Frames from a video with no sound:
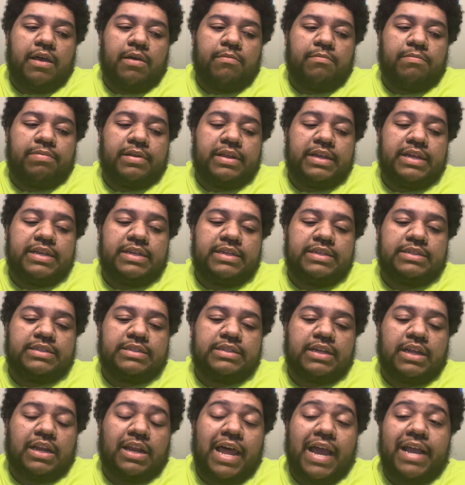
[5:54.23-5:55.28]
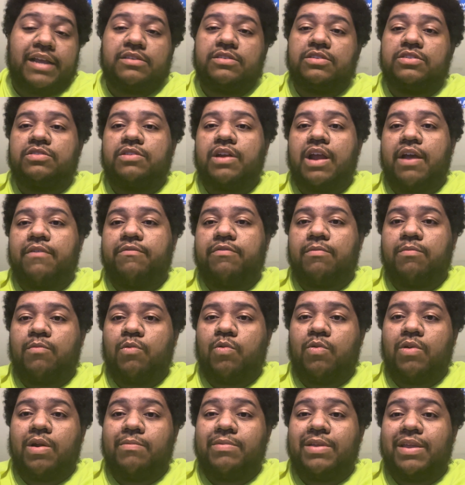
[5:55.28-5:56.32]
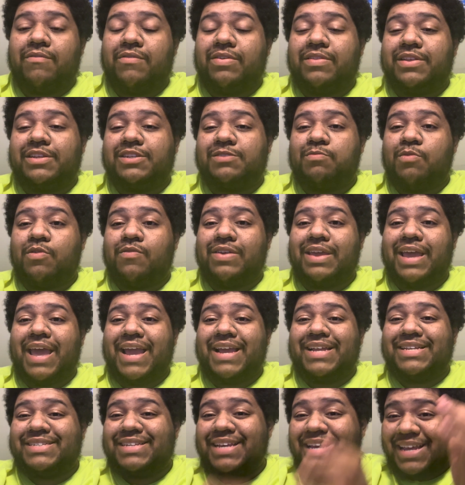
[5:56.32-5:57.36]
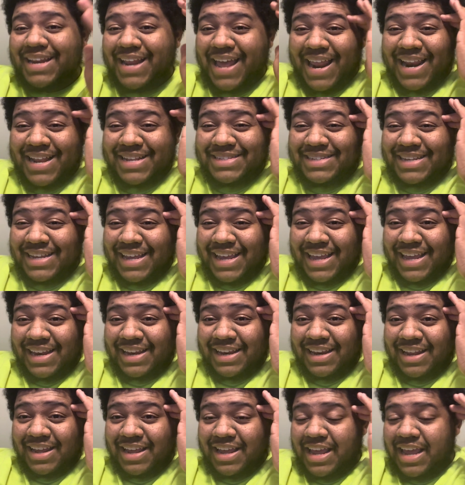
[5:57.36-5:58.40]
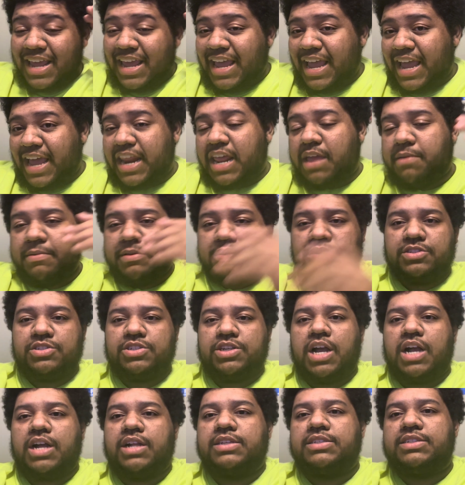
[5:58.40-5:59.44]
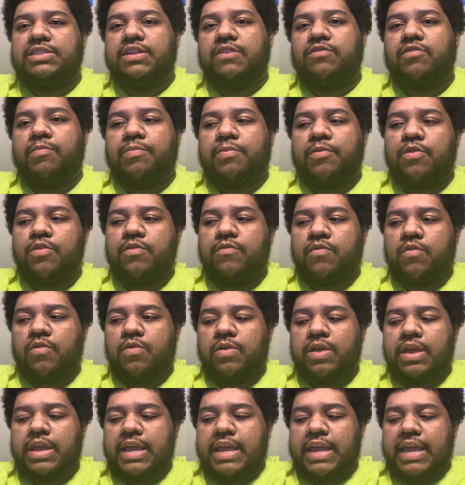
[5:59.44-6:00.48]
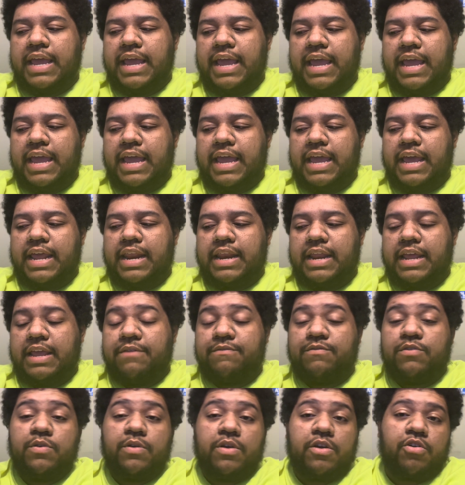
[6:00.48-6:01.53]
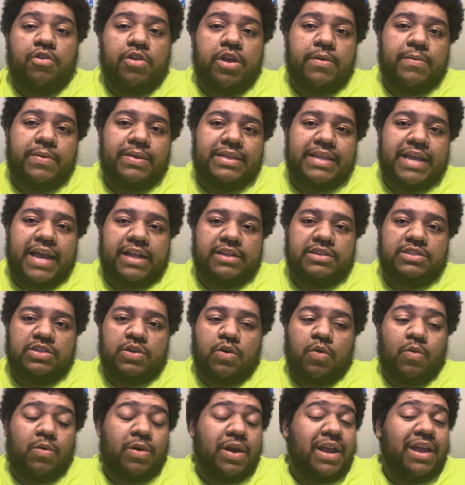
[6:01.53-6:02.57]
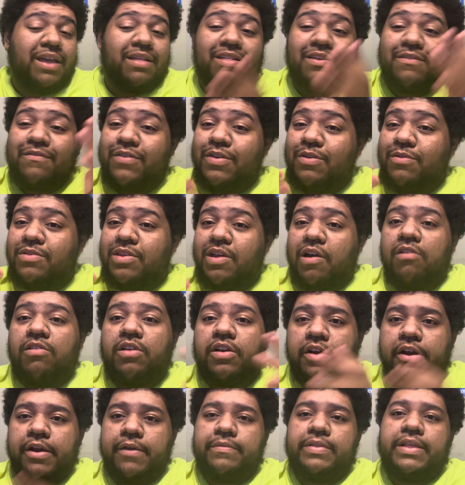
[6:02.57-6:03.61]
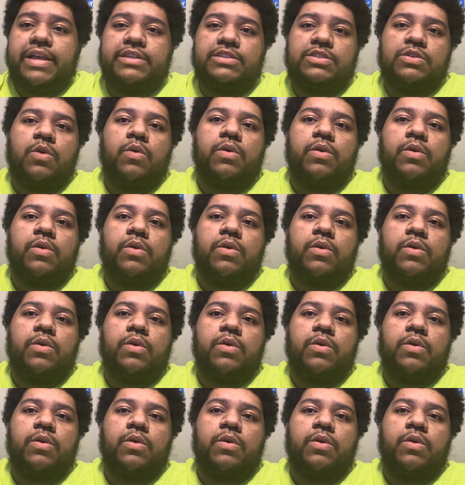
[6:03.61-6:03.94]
please like, subscribe for more. I'm giving this movie a 10 out of 10 and a Mr. Chocolate Silver approval. And if you agree with that score, hell, if you don't agree with that score,